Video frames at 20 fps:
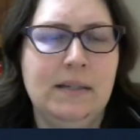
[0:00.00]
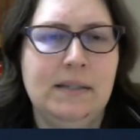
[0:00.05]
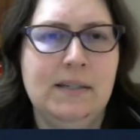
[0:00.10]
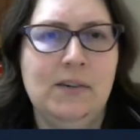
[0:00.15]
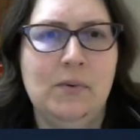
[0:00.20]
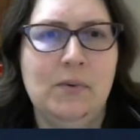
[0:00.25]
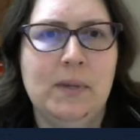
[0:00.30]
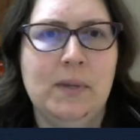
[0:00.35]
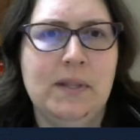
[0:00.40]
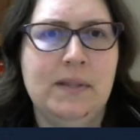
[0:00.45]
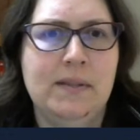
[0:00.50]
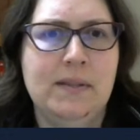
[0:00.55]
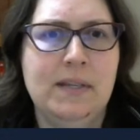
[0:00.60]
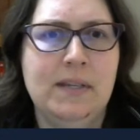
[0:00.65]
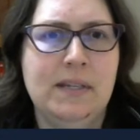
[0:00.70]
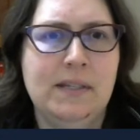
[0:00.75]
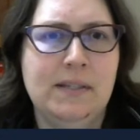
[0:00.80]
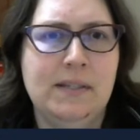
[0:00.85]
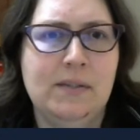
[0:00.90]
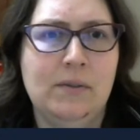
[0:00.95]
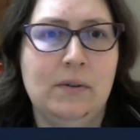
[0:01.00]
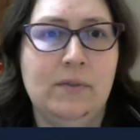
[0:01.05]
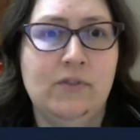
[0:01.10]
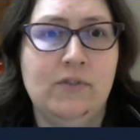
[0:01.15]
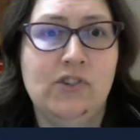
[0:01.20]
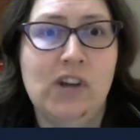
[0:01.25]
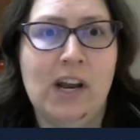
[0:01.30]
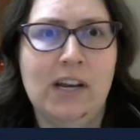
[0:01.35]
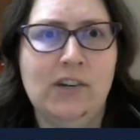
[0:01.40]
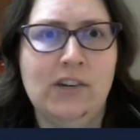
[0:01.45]
deal with these sort of
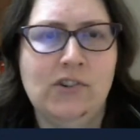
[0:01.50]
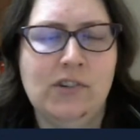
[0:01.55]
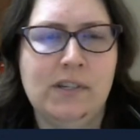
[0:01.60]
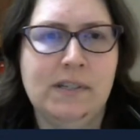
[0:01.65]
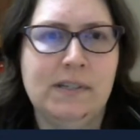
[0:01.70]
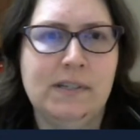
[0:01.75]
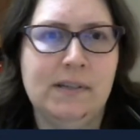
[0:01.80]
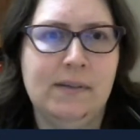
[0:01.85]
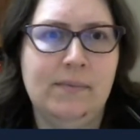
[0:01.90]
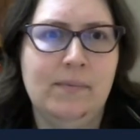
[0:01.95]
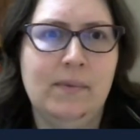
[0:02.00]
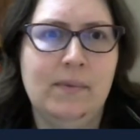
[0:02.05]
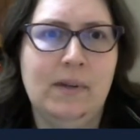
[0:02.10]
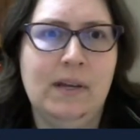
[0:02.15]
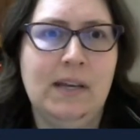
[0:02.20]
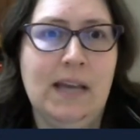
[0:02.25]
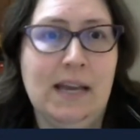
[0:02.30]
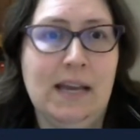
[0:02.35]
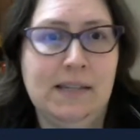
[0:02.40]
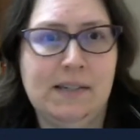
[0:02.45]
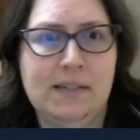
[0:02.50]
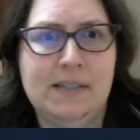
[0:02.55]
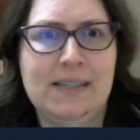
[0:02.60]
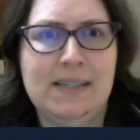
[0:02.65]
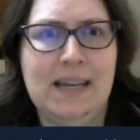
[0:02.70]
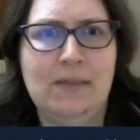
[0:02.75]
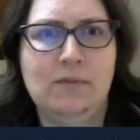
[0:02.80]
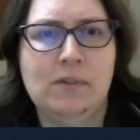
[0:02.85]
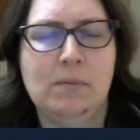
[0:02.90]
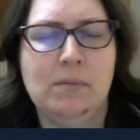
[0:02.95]
challenges, and he has to
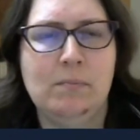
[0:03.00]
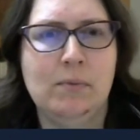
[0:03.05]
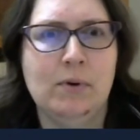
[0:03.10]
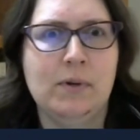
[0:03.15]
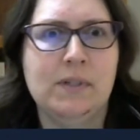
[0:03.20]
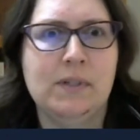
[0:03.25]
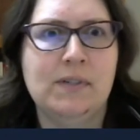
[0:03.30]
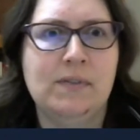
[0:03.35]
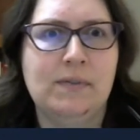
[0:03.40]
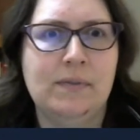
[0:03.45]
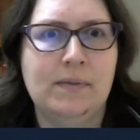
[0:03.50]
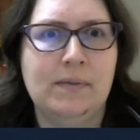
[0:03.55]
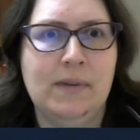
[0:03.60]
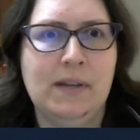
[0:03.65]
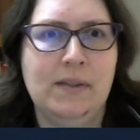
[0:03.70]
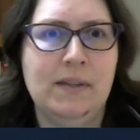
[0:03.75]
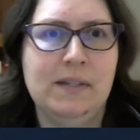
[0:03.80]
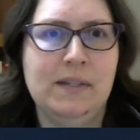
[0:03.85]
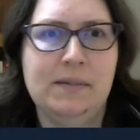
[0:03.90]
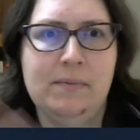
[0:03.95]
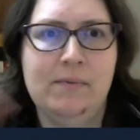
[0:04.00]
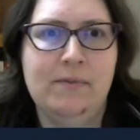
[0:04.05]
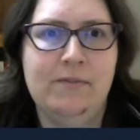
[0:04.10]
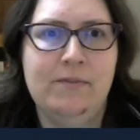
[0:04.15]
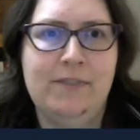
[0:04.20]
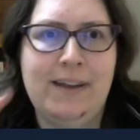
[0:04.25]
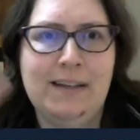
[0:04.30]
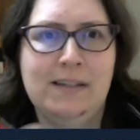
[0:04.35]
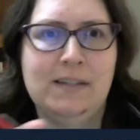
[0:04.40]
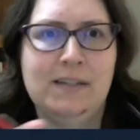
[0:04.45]
save some books in this
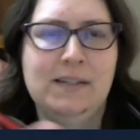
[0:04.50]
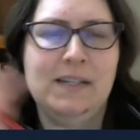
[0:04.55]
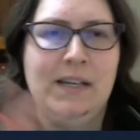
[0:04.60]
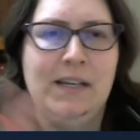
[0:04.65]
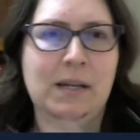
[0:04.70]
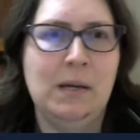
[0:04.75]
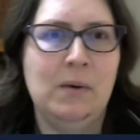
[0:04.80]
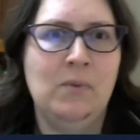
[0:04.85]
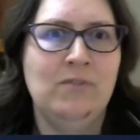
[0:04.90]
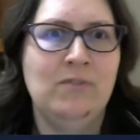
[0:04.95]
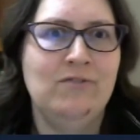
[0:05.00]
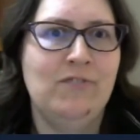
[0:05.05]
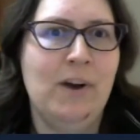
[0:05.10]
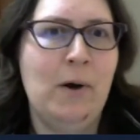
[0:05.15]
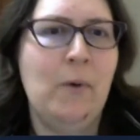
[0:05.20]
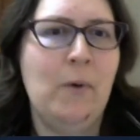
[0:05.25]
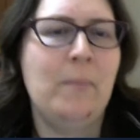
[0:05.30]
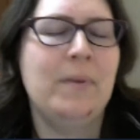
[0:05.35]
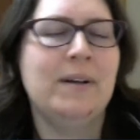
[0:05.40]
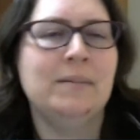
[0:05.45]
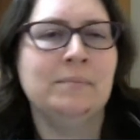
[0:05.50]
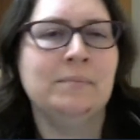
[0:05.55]
fantasy realm.